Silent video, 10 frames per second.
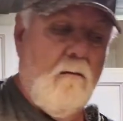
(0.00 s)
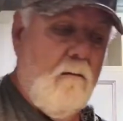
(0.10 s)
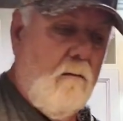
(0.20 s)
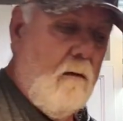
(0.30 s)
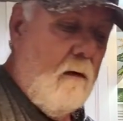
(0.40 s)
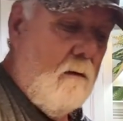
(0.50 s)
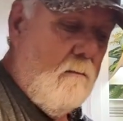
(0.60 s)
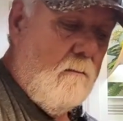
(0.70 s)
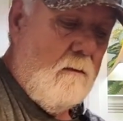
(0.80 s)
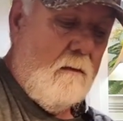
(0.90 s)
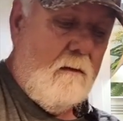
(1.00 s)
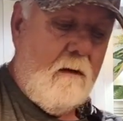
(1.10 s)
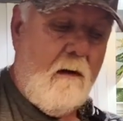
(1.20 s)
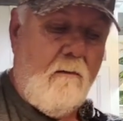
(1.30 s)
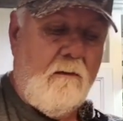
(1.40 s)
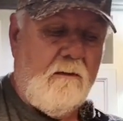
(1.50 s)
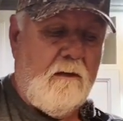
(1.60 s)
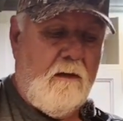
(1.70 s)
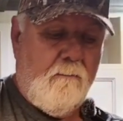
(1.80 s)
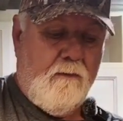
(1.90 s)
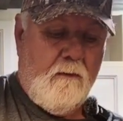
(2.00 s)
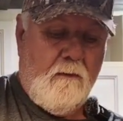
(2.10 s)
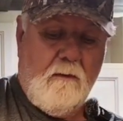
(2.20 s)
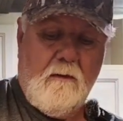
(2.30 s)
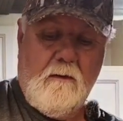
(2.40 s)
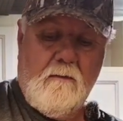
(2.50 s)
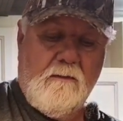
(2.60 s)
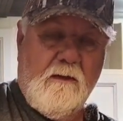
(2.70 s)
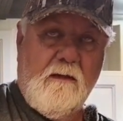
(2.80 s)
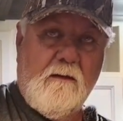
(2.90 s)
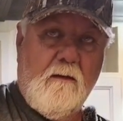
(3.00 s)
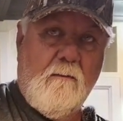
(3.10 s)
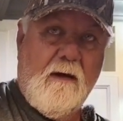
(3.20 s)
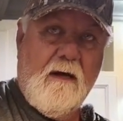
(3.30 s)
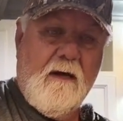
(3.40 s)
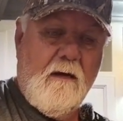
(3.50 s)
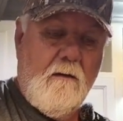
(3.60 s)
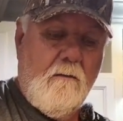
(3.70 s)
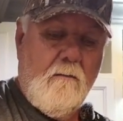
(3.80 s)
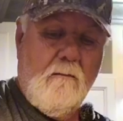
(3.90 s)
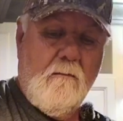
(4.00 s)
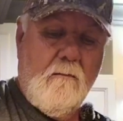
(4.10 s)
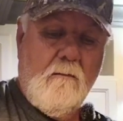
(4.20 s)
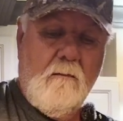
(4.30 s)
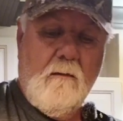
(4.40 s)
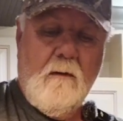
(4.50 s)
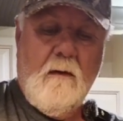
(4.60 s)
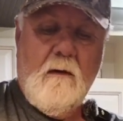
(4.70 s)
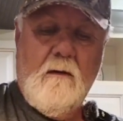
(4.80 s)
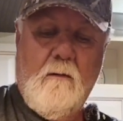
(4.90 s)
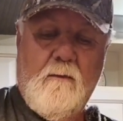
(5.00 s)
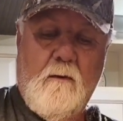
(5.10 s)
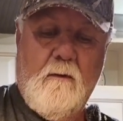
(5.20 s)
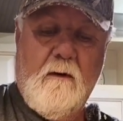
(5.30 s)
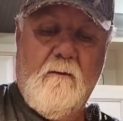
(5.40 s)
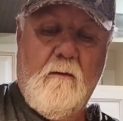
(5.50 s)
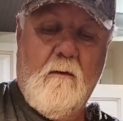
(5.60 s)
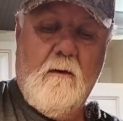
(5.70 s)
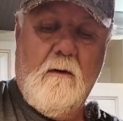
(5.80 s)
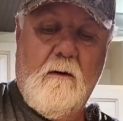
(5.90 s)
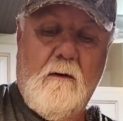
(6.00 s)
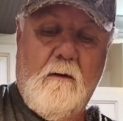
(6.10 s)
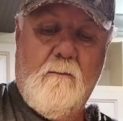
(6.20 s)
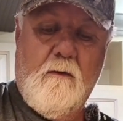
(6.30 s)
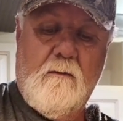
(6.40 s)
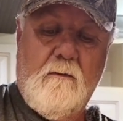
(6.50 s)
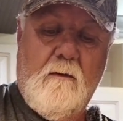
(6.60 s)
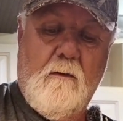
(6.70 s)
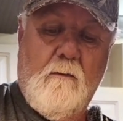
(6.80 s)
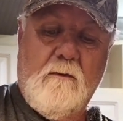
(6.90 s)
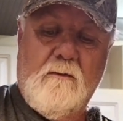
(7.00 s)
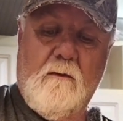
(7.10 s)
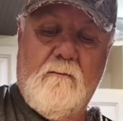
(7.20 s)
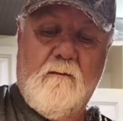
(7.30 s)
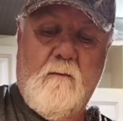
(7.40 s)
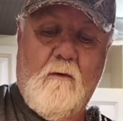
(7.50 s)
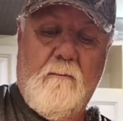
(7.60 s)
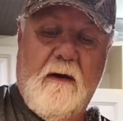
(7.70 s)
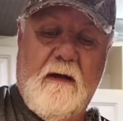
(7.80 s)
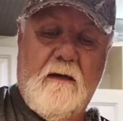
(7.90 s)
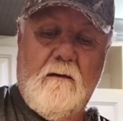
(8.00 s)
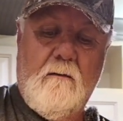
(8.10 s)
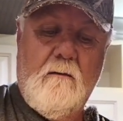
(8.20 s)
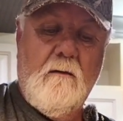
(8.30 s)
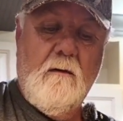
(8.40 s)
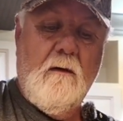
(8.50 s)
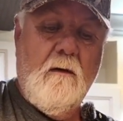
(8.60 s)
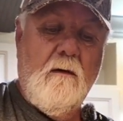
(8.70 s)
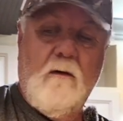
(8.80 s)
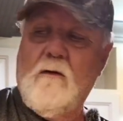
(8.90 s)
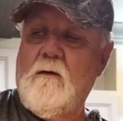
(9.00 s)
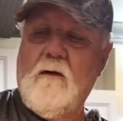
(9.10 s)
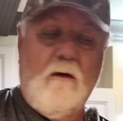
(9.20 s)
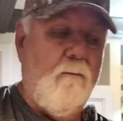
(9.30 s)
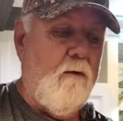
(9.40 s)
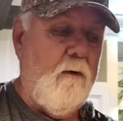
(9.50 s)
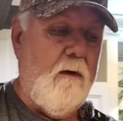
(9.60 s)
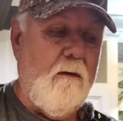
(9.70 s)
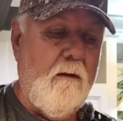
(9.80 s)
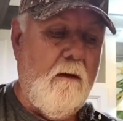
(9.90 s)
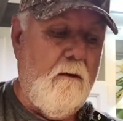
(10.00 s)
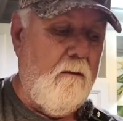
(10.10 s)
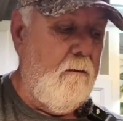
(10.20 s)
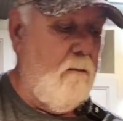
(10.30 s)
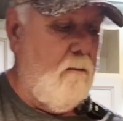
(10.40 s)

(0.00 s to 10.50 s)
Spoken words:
Alright, and I always put a little cheese on mine. You can put whatever you want on it. You can put, reserve some more bacon, that you put in there